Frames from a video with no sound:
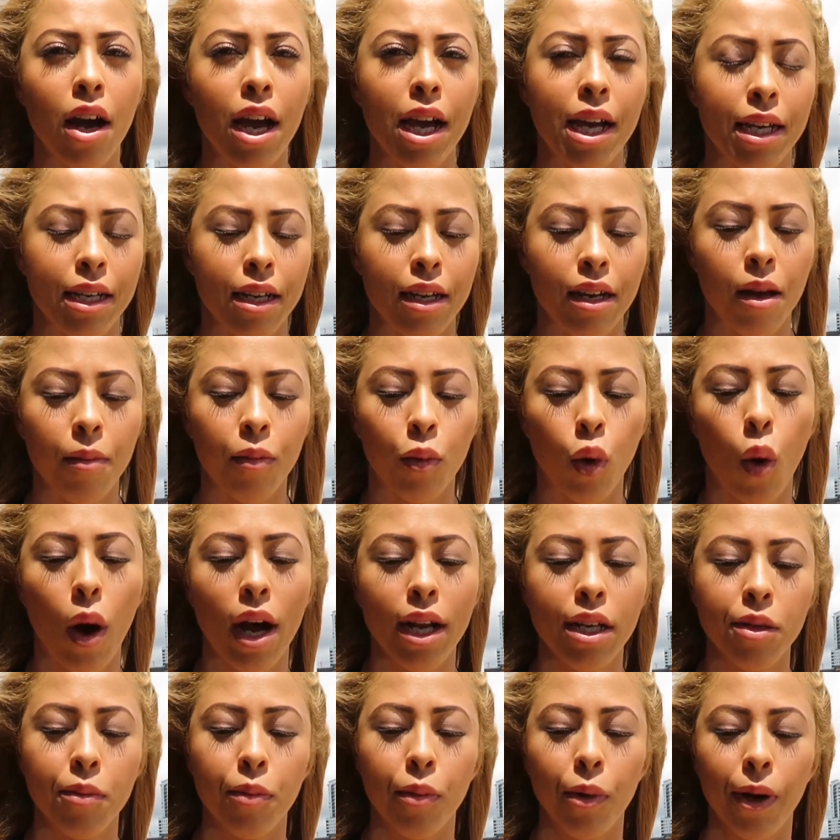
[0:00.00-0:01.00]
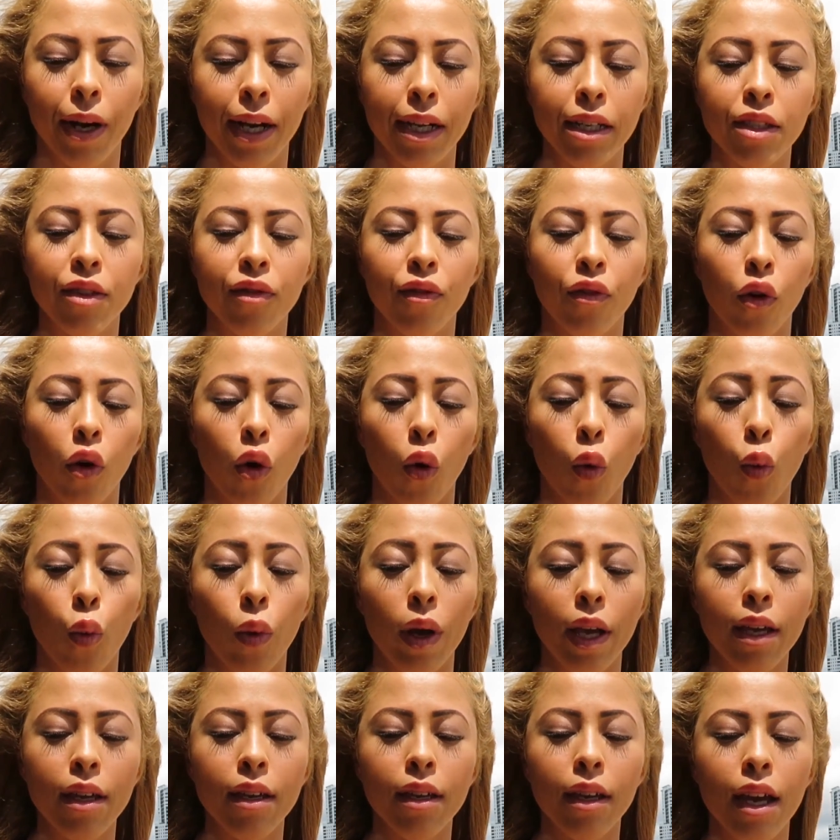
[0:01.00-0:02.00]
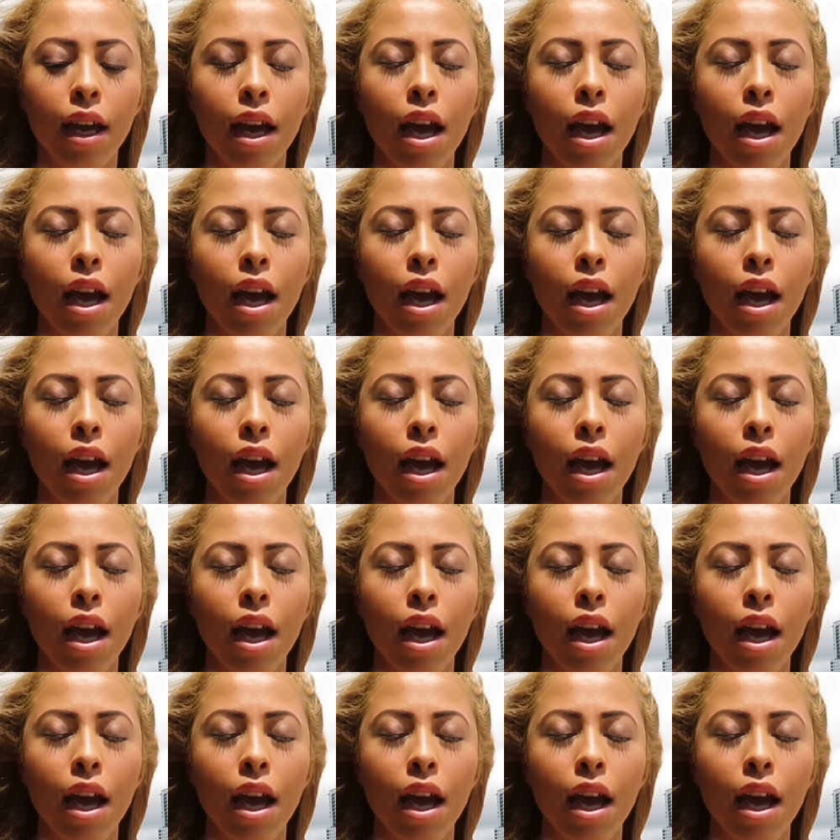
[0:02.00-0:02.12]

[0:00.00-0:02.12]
I ended up quite depressed for a week.